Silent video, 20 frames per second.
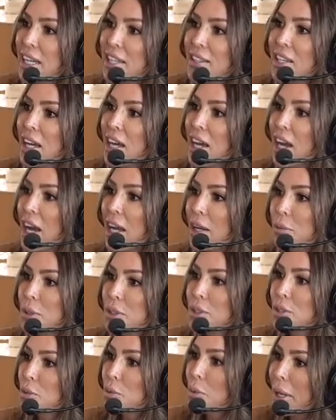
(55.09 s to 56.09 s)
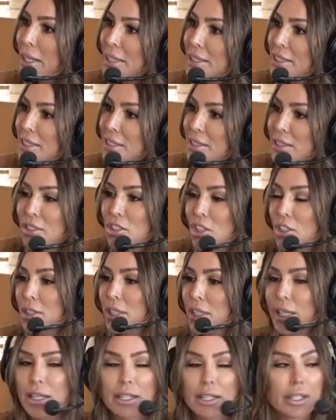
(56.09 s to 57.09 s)
said that I was a racist,
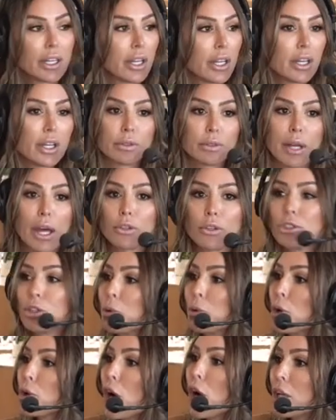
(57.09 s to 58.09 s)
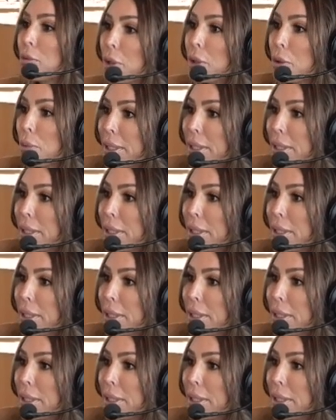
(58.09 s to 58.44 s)
just like Heather Dubrow called me a